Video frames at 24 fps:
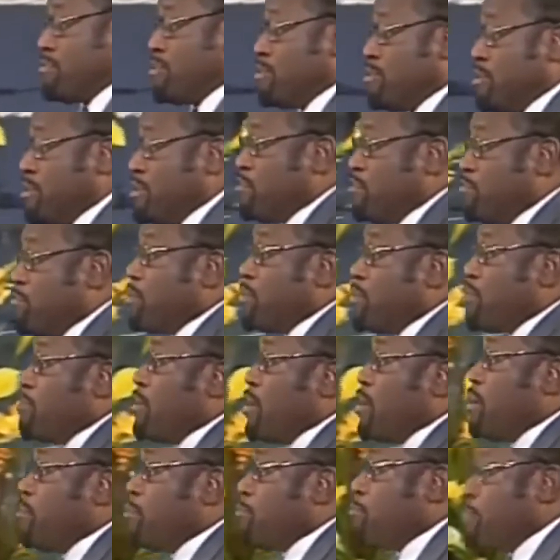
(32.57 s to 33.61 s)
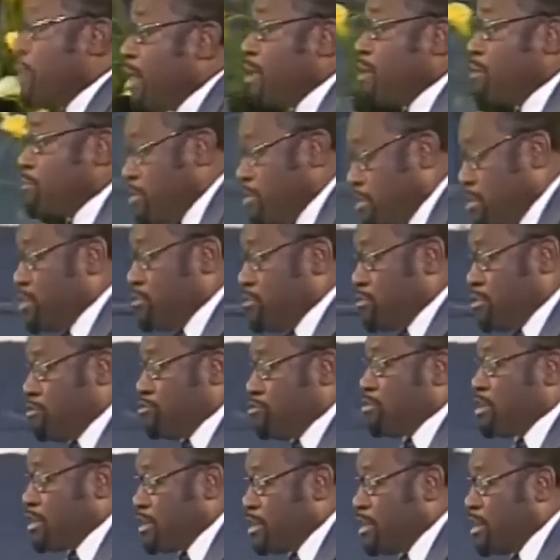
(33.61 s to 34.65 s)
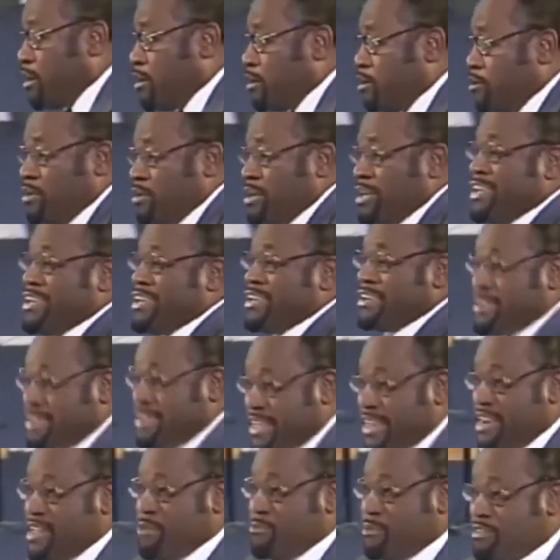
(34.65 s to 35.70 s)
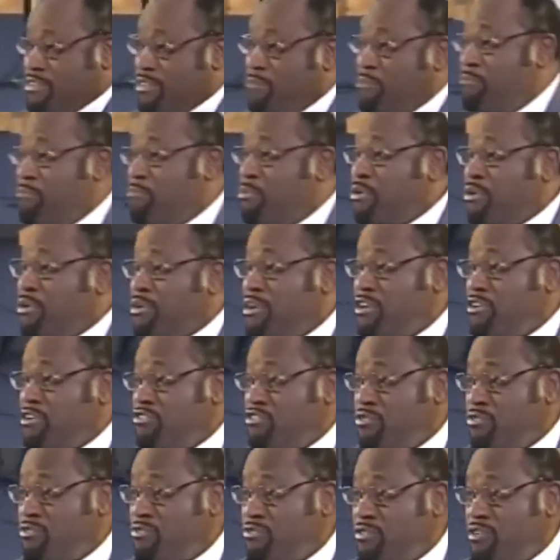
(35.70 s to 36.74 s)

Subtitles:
in the front of our parliamentarians right now, dealing with some important issues.